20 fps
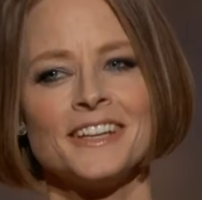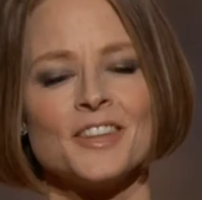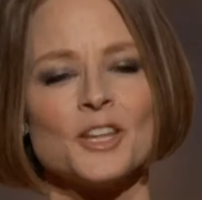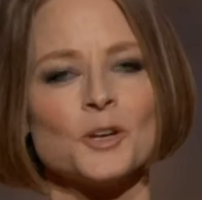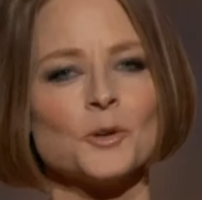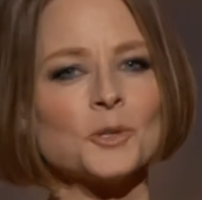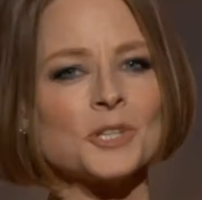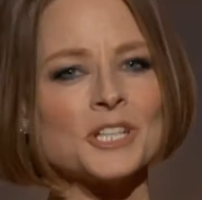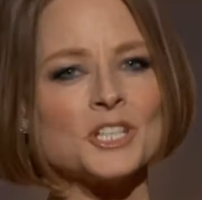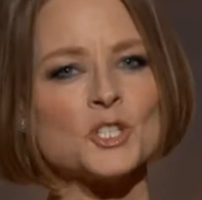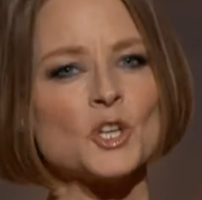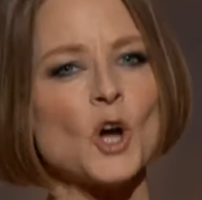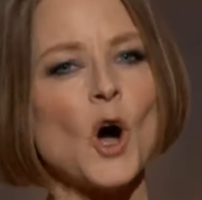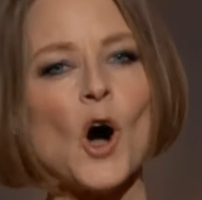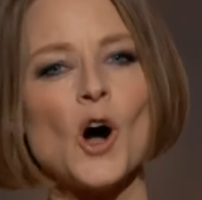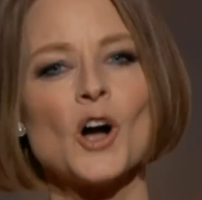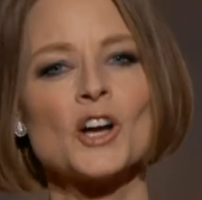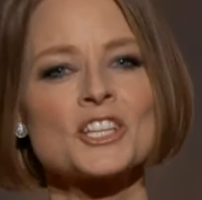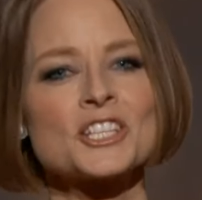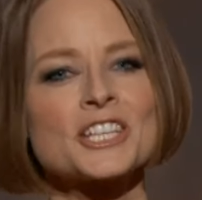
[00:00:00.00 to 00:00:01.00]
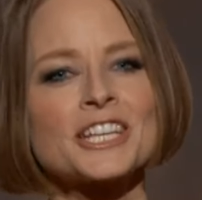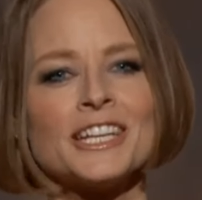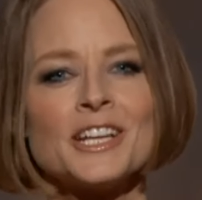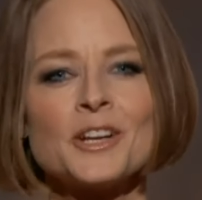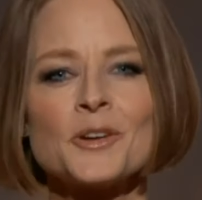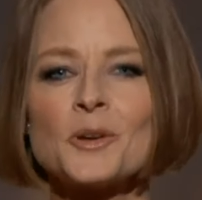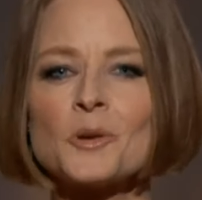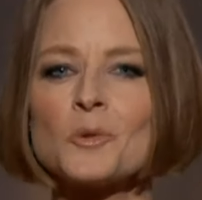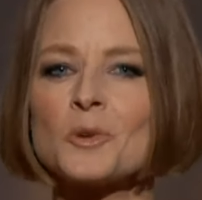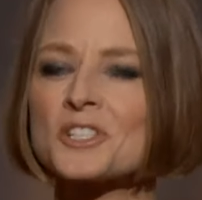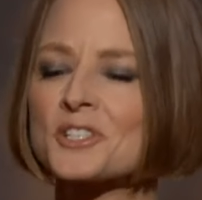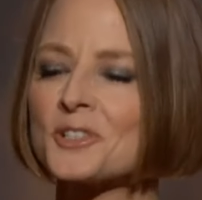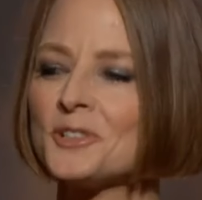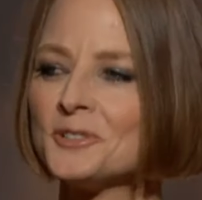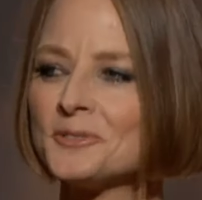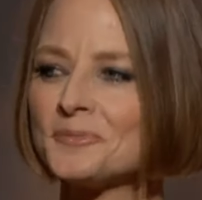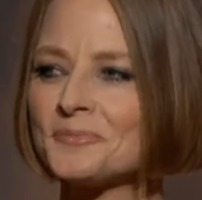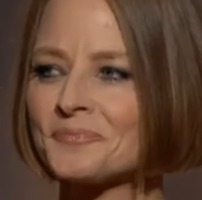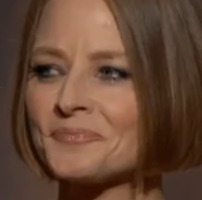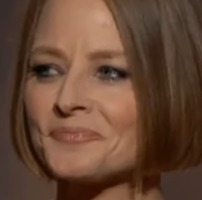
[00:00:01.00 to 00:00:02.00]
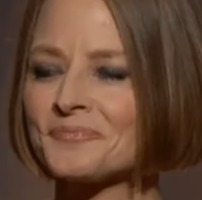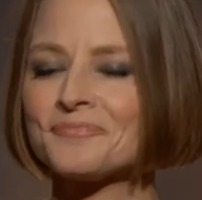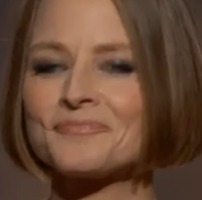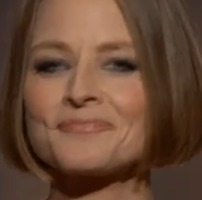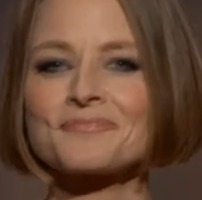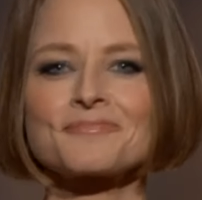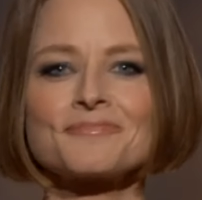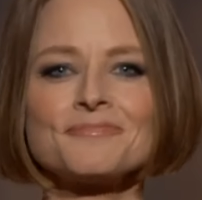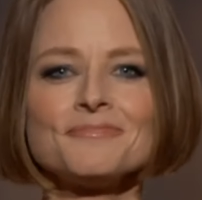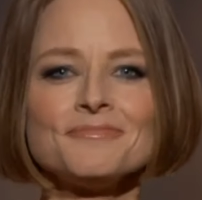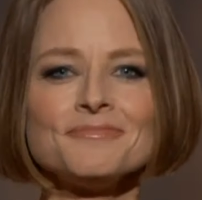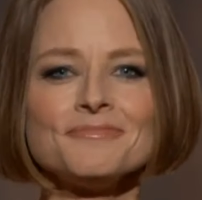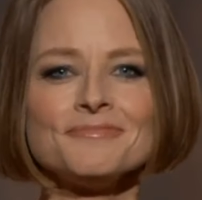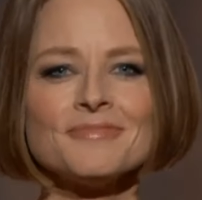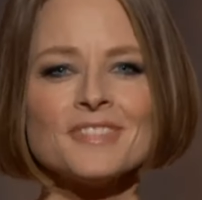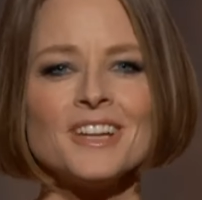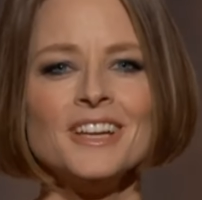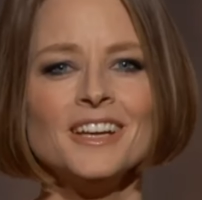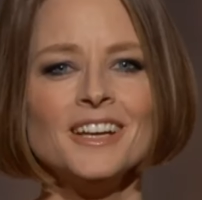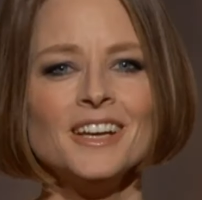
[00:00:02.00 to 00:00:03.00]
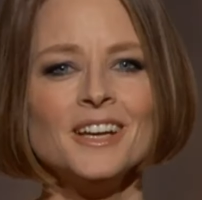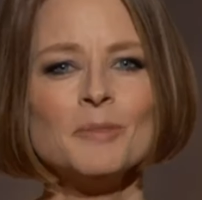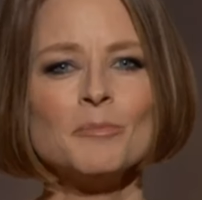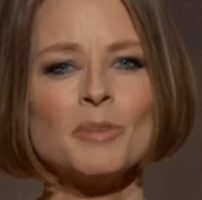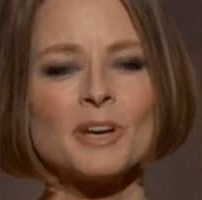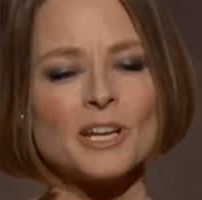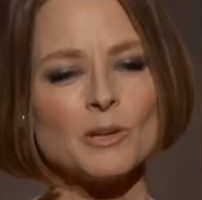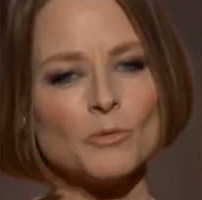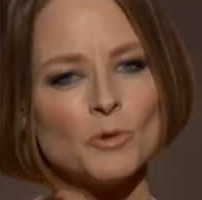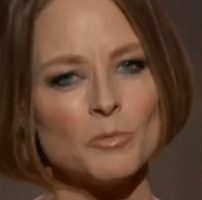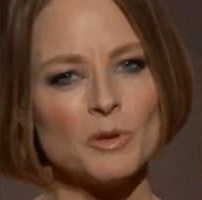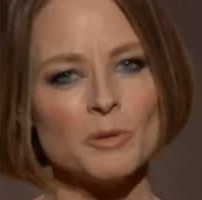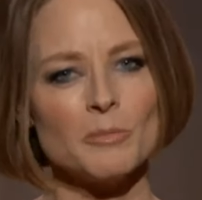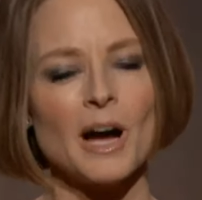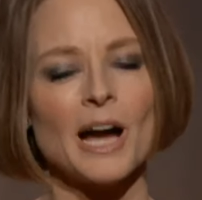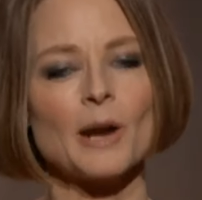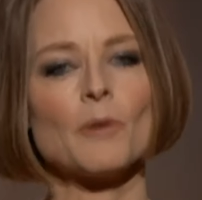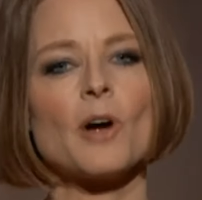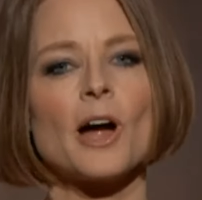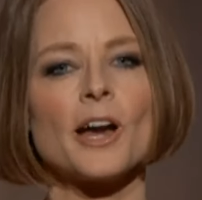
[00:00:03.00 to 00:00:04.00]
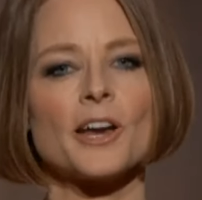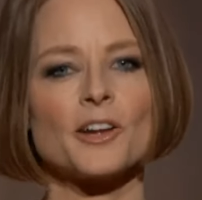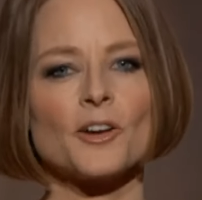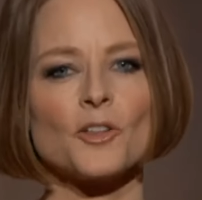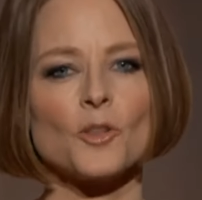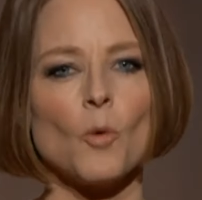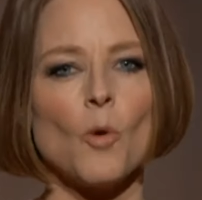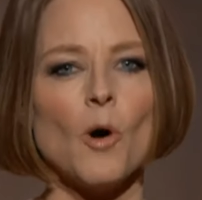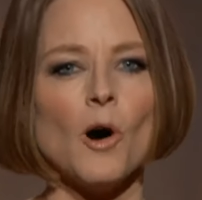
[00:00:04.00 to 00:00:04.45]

that only dogs can hear it whistle. But it will be my writing on the